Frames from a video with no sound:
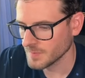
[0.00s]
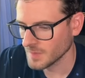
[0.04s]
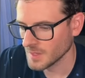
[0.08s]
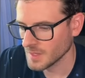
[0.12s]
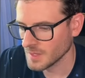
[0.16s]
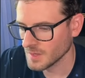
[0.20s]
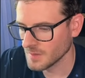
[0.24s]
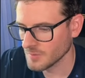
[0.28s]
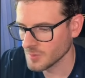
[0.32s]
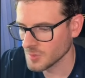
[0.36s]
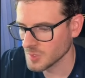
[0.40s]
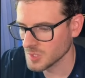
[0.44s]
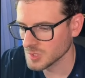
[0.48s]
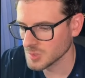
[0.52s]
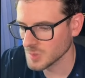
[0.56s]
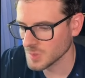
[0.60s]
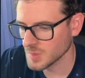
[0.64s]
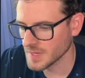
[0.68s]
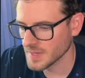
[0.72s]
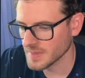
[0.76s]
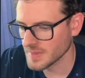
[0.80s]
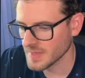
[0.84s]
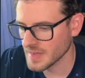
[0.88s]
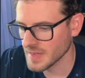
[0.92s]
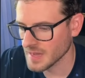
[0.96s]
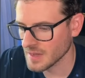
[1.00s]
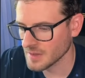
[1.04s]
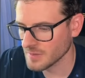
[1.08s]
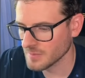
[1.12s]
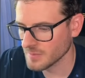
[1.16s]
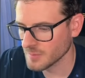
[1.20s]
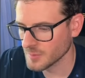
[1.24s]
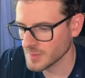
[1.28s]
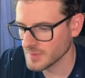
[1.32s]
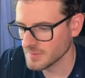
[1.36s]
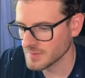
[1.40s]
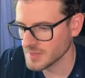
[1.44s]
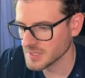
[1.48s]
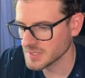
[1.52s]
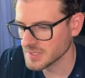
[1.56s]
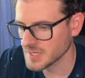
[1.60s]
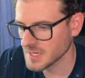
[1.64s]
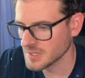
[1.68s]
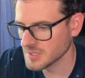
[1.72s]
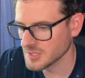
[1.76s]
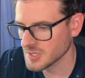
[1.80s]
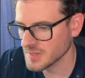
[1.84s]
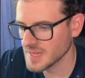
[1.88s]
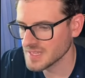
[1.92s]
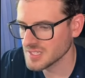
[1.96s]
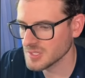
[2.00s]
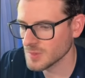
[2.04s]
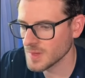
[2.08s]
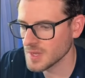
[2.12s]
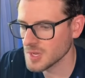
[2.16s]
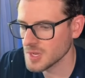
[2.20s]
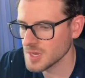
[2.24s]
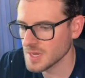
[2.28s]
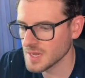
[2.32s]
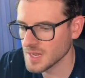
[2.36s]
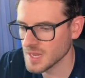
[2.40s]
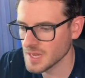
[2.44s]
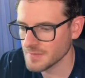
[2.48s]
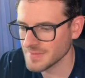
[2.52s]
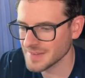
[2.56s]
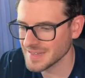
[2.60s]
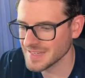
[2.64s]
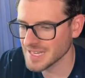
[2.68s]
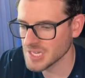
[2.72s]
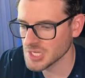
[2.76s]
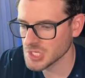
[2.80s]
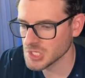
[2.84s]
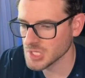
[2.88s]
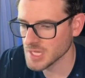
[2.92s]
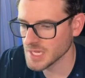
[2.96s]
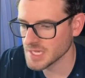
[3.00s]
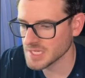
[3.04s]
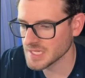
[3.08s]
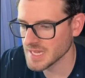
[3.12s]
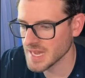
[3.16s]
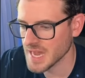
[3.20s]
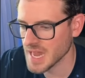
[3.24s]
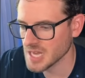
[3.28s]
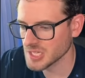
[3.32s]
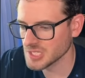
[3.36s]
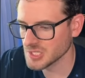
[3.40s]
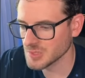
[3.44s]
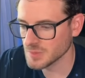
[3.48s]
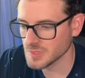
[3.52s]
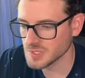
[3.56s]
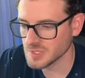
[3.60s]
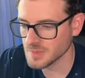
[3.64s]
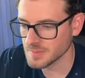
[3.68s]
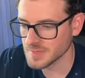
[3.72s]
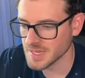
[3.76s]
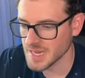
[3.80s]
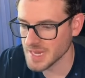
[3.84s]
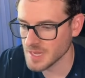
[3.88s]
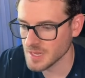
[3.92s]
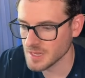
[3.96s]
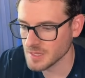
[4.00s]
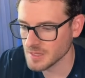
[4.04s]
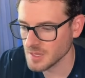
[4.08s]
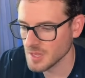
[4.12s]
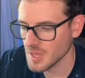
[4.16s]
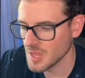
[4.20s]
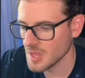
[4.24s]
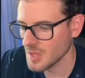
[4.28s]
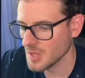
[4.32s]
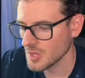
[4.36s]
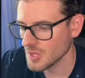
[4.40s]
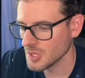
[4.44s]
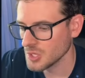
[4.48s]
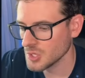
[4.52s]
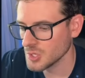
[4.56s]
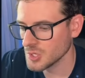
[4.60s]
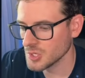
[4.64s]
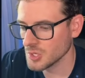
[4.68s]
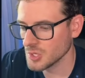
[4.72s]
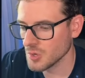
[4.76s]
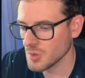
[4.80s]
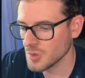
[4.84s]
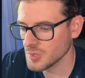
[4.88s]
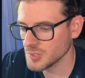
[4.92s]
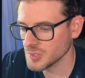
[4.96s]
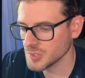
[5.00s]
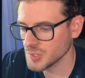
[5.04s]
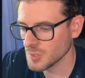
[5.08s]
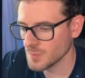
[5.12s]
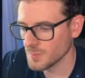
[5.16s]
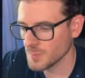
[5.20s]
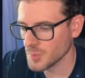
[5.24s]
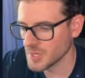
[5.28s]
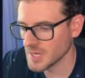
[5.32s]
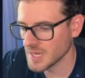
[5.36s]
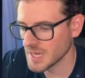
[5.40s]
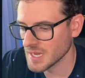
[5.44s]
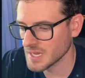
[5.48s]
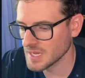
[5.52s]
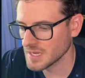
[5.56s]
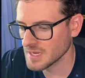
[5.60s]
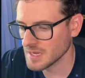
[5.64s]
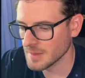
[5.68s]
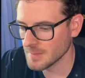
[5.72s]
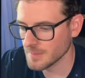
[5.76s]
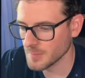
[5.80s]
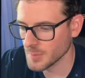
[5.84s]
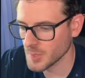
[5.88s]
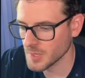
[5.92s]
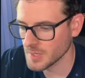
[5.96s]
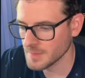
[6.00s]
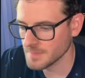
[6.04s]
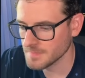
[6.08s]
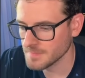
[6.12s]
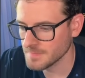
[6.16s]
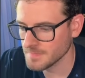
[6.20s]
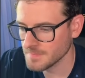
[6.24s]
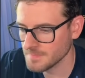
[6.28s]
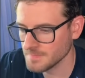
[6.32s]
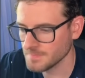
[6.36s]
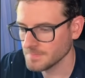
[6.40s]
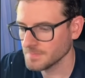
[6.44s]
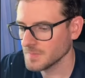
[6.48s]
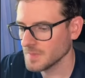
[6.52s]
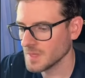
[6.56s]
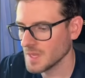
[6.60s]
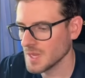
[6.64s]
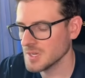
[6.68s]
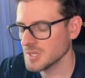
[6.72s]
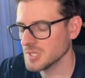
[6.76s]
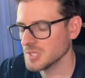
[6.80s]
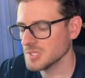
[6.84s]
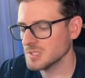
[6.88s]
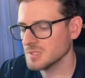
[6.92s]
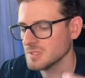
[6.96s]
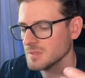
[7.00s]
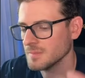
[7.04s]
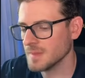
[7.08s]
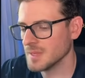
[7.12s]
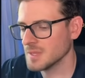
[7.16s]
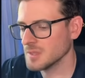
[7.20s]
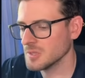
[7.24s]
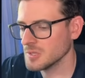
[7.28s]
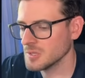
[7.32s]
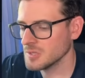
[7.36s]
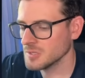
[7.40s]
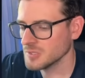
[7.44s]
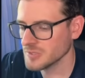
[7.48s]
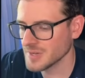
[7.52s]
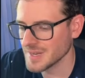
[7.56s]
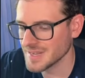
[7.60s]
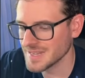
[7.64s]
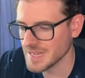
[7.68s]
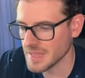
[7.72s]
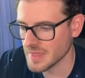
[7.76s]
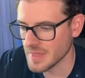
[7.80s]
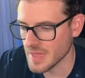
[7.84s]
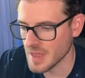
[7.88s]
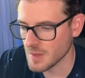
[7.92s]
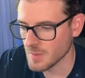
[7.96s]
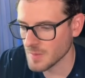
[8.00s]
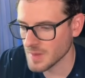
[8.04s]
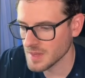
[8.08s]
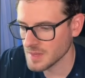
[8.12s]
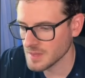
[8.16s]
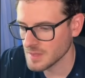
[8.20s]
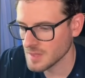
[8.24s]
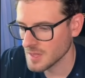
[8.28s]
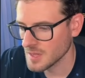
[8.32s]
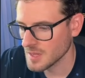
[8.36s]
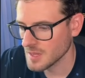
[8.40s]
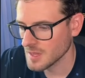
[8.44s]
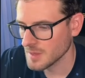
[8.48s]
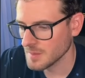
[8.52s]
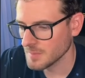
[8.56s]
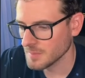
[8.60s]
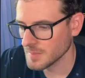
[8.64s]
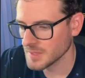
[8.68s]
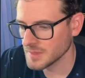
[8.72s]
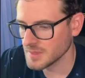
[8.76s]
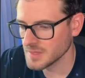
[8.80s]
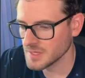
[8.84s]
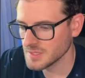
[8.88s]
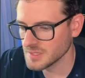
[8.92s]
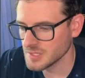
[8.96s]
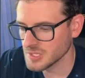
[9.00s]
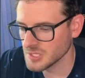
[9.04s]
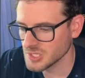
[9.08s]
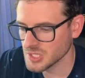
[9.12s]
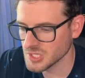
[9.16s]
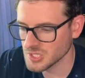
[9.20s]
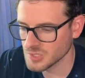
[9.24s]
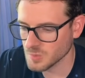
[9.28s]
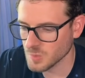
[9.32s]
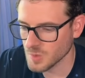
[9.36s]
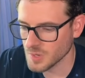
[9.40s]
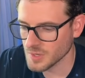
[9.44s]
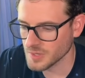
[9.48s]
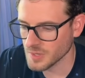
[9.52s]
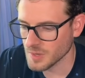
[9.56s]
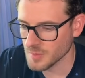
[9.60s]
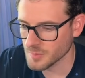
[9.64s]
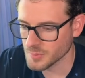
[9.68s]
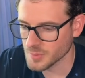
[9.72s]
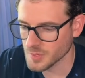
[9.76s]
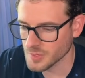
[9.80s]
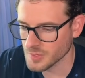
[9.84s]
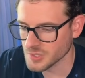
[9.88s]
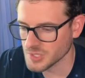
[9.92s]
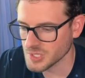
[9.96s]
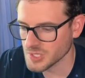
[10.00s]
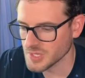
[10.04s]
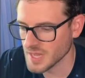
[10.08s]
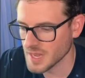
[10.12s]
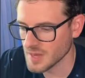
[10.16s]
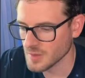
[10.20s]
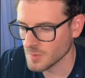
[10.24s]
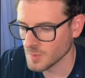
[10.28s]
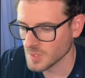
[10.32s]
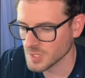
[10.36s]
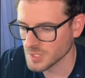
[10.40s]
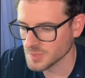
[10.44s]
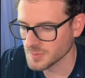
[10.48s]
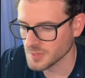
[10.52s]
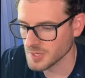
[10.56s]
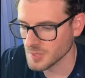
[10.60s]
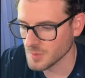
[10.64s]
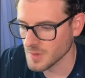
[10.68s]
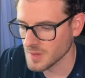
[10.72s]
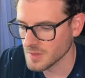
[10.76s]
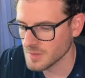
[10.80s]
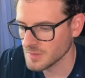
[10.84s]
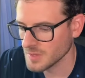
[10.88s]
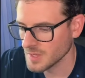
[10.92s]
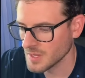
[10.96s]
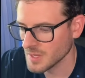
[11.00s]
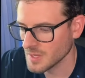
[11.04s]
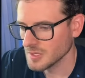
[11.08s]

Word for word: And of course, we'll get that out of the previous state. So that's the way you can kind of initialize the action with some data. You can also put a hidden input and just submit the user ID that way. But this is just one approach that works pretty well.